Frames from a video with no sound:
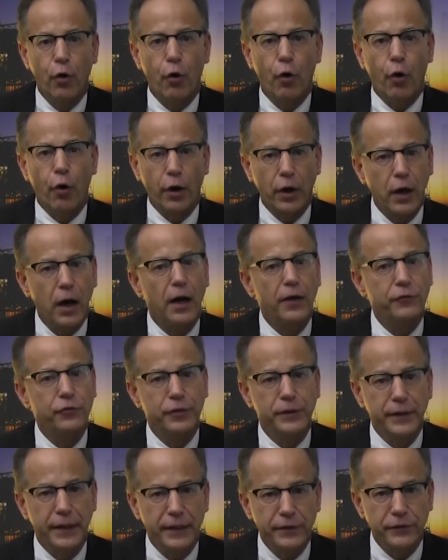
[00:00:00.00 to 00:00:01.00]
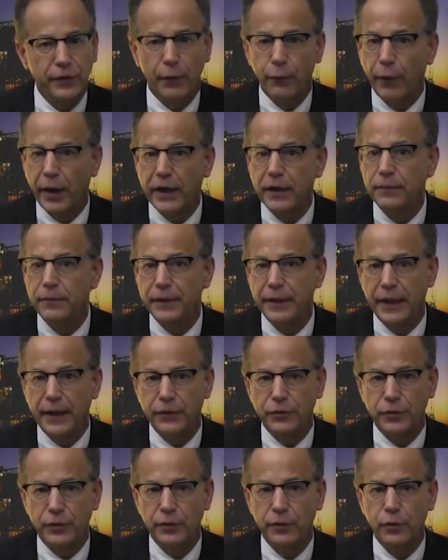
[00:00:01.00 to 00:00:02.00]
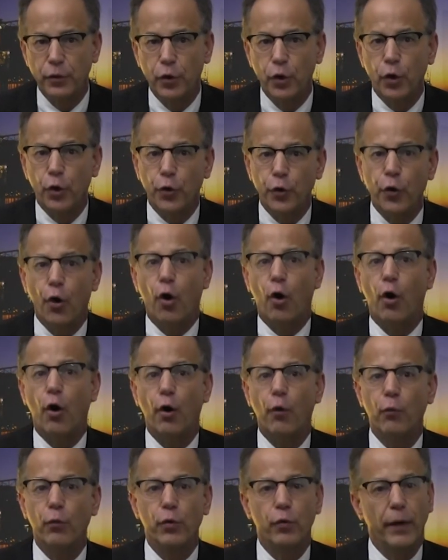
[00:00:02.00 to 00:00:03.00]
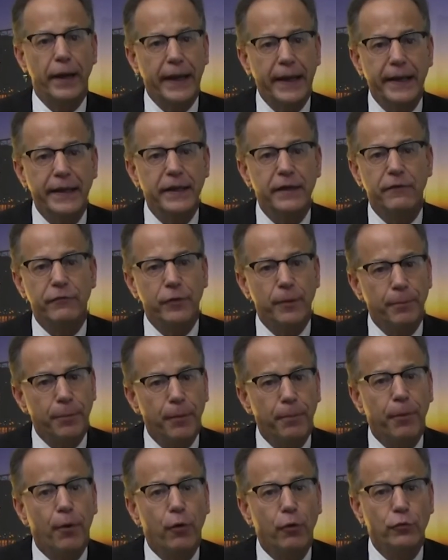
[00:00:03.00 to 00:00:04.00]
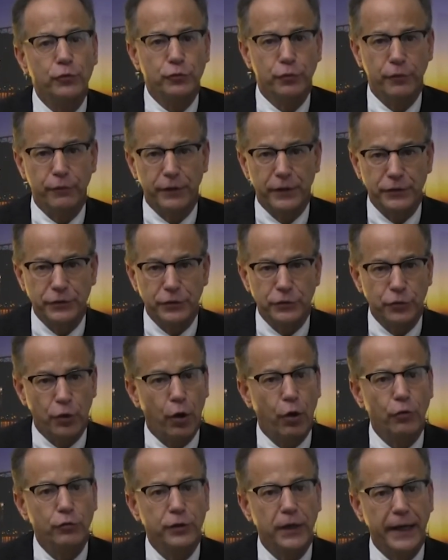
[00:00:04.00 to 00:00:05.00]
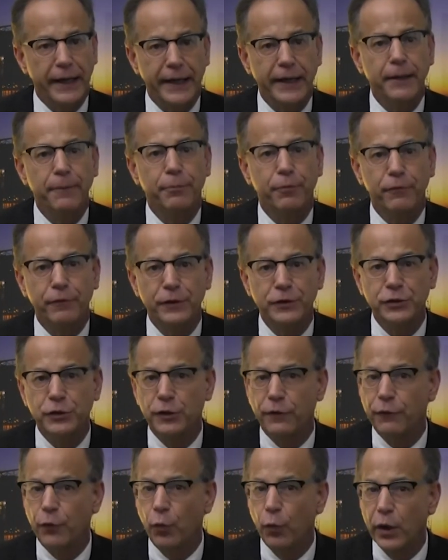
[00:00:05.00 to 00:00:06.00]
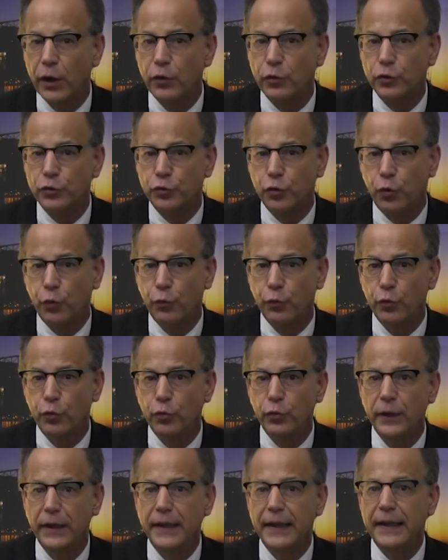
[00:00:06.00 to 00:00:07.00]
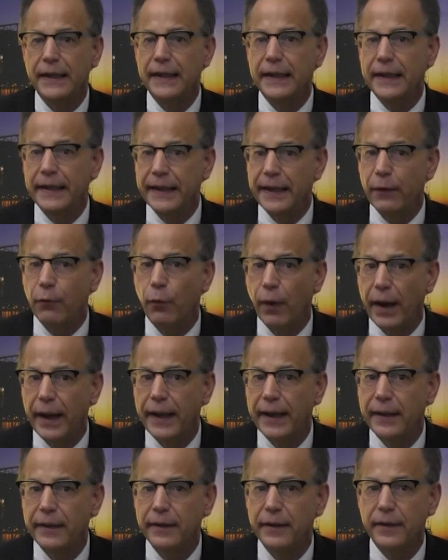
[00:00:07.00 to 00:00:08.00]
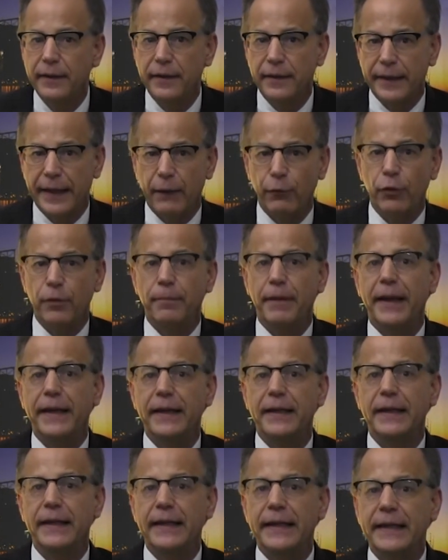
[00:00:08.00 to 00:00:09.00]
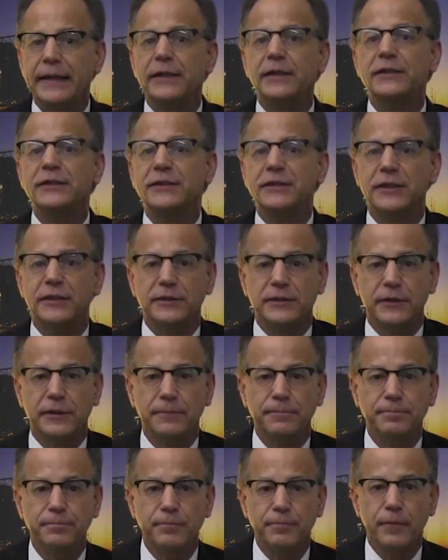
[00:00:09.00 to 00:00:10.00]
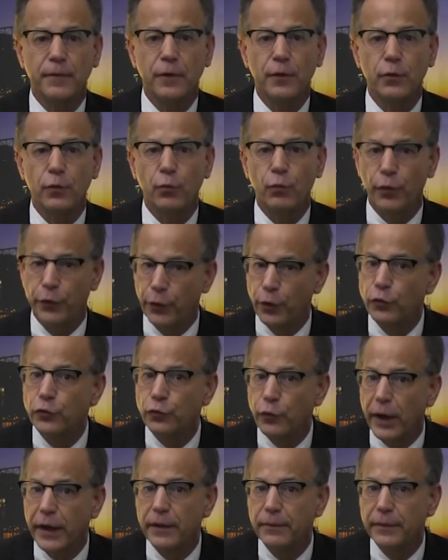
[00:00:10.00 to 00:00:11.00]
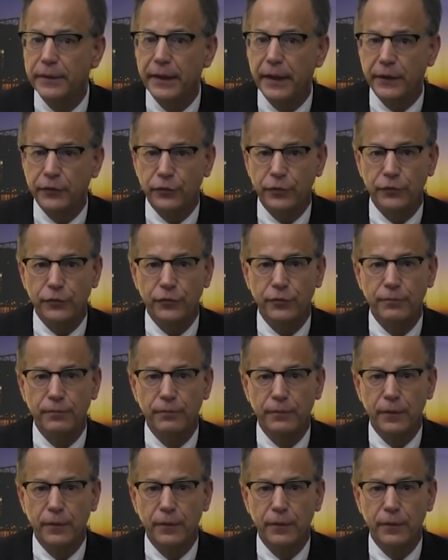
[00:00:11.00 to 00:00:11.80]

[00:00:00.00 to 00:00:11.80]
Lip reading: or contradicts a recommendation, nor will any of the proposed revisions alter any provision of the well control rule in any way that would make it inconsistent with those recommendations.